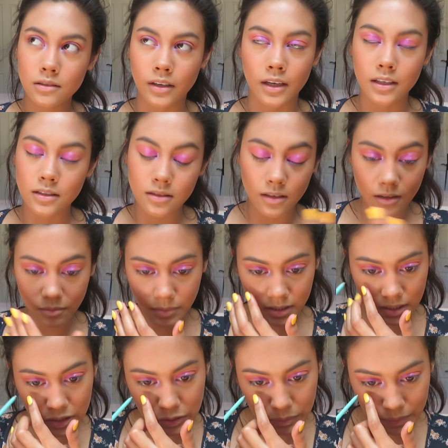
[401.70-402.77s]
okay, it's not a big
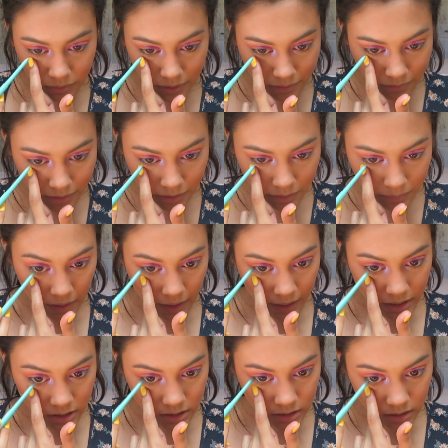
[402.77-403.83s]
deal, whatever. But I
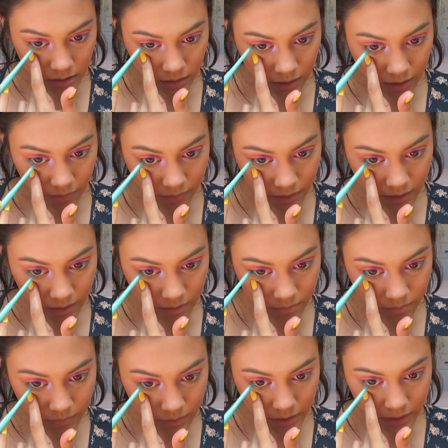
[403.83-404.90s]
just love
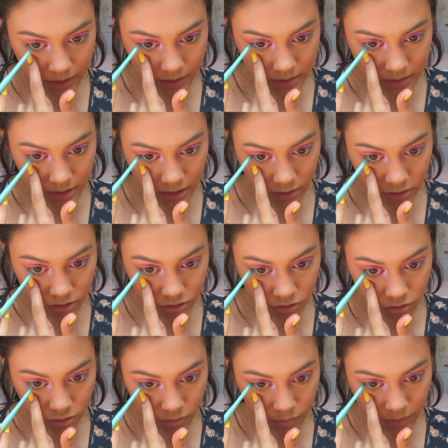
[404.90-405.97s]
them because they're
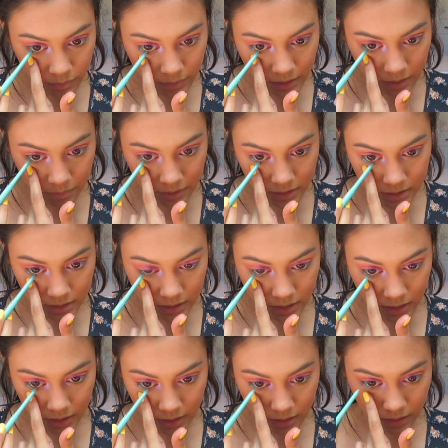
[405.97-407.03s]
super
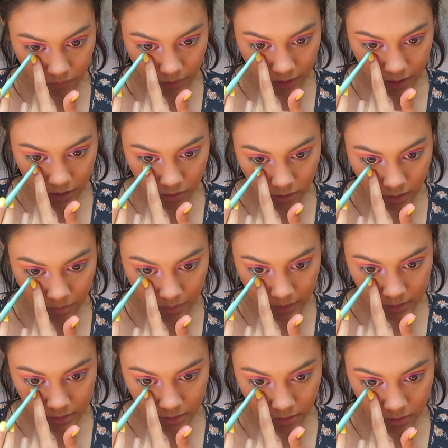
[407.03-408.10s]
pigmented, very creamy,
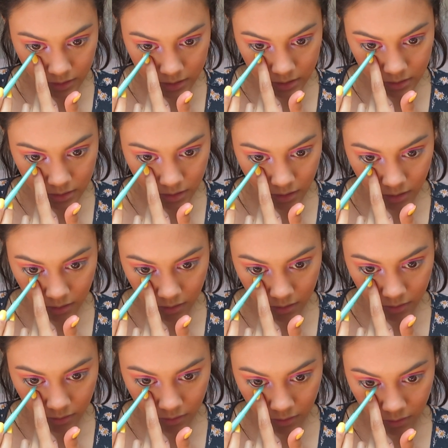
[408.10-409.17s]
so it doesn't tug
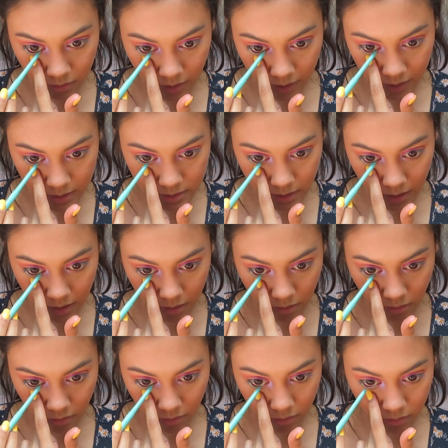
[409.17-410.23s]
on your eyes at
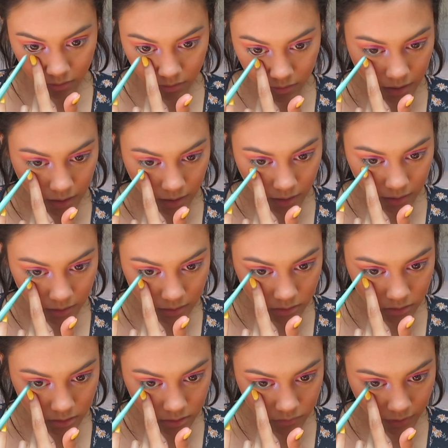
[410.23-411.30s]
all, and it's
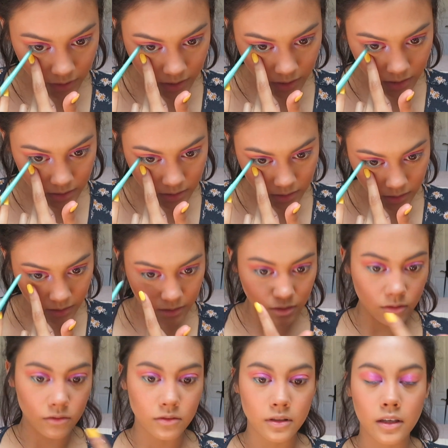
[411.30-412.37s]
just very easy to
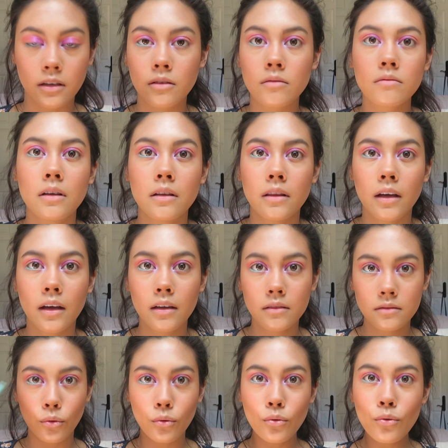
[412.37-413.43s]
use. Like, look at that.
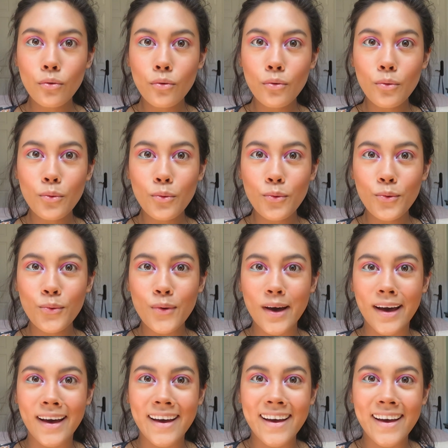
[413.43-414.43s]
Ooh,